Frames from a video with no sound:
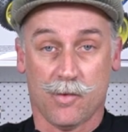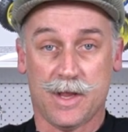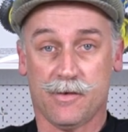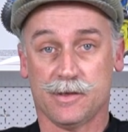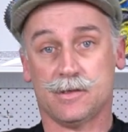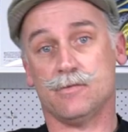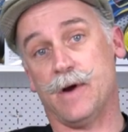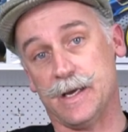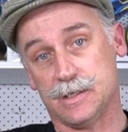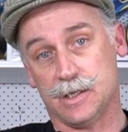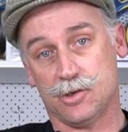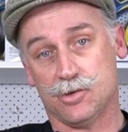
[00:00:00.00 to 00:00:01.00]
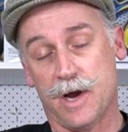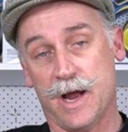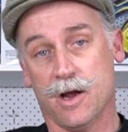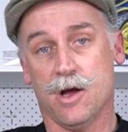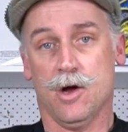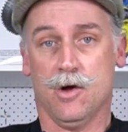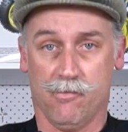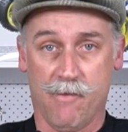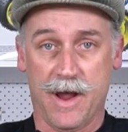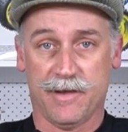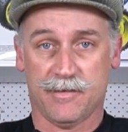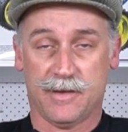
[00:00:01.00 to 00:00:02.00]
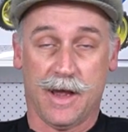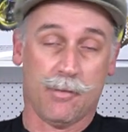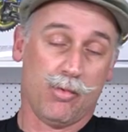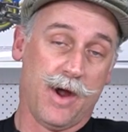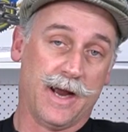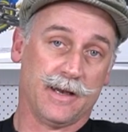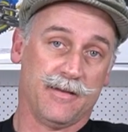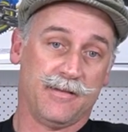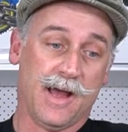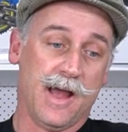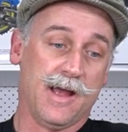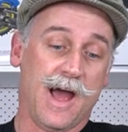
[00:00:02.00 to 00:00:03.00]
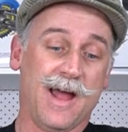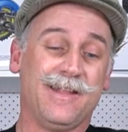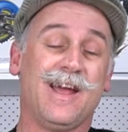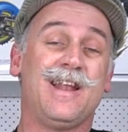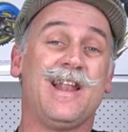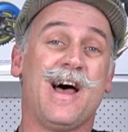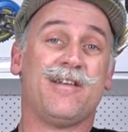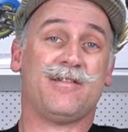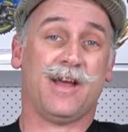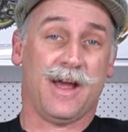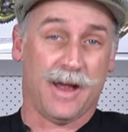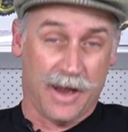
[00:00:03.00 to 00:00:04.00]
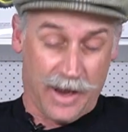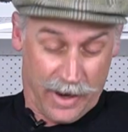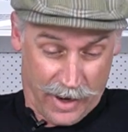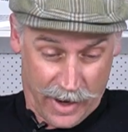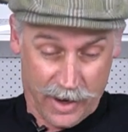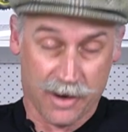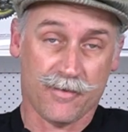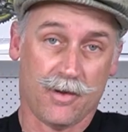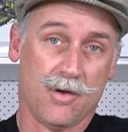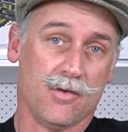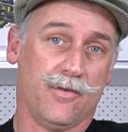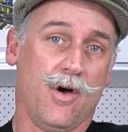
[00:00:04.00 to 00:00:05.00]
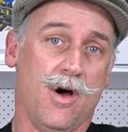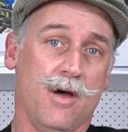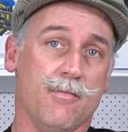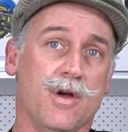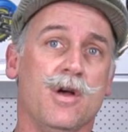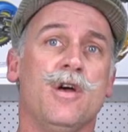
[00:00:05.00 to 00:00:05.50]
whether it's a racing track, race day, practice day, and they last a heck of a long time.